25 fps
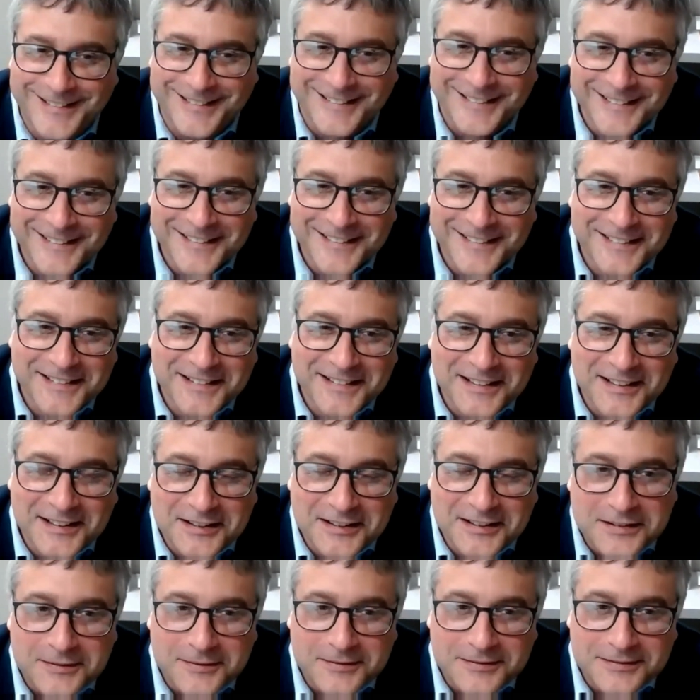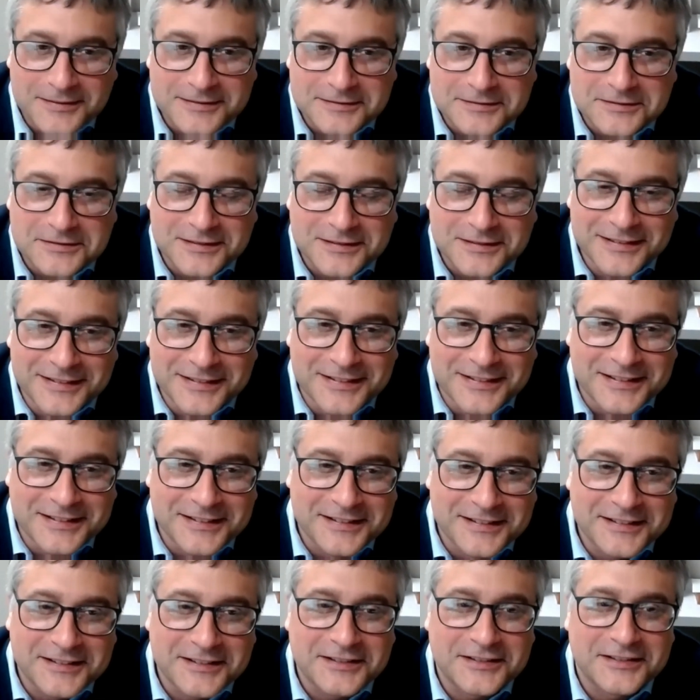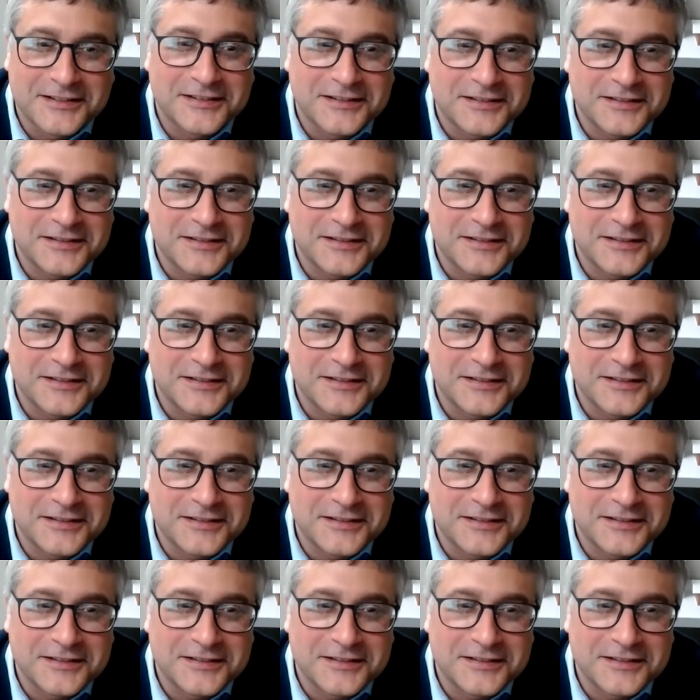really, really love reading warning